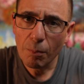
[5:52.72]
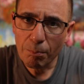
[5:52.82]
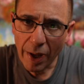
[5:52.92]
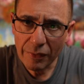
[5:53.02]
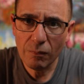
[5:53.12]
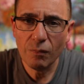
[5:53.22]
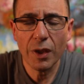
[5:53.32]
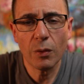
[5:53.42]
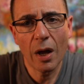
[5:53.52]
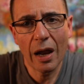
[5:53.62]
But
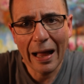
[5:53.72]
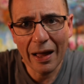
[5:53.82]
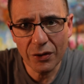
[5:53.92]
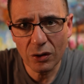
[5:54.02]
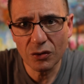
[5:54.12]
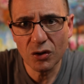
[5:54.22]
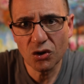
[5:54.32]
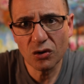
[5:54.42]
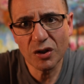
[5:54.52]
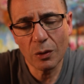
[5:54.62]
there are other
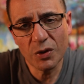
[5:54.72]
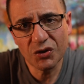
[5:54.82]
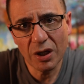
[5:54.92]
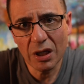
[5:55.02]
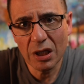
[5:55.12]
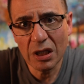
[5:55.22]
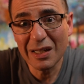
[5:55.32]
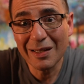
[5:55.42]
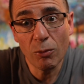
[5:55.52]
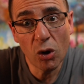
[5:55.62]
conditions, and we see in
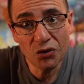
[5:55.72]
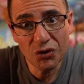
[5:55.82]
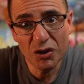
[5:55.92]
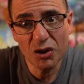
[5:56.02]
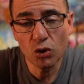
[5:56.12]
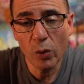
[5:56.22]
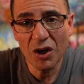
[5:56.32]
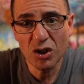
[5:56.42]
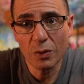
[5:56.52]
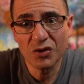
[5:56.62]
an emergency
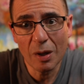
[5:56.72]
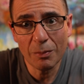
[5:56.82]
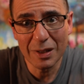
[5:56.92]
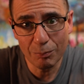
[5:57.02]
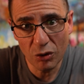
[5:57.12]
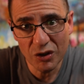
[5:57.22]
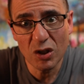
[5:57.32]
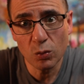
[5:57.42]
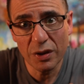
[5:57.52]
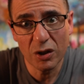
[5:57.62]
situation when somebody
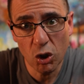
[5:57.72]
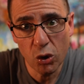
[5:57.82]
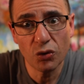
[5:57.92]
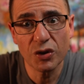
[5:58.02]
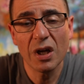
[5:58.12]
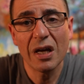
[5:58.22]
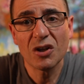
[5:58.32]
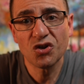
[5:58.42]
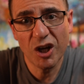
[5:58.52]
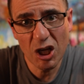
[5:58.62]
presents with acute
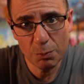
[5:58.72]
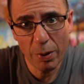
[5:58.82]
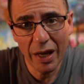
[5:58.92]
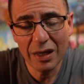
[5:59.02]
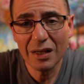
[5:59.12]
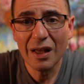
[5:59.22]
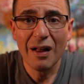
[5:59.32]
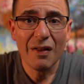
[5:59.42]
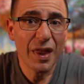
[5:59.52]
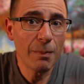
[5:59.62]
chest pain,
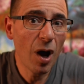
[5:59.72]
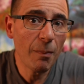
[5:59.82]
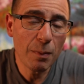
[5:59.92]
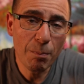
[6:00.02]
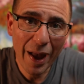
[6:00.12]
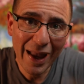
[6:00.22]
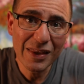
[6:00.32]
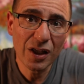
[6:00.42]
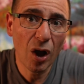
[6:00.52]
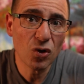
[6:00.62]
there might be pain
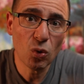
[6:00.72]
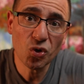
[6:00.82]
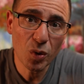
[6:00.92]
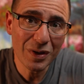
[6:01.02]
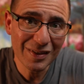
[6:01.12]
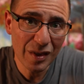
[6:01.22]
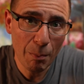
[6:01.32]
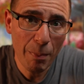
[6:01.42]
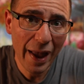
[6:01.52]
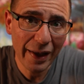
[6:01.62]
that goes also into the
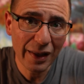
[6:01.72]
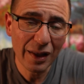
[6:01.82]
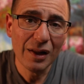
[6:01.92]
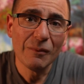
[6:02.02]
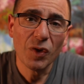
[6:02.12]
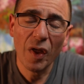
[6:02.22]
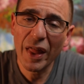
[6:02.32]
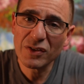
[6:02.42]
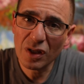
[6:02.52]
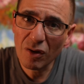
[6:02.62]
back. And
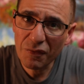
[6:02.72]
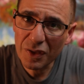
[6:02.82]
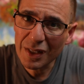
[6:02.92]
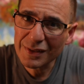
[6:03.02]
that's often a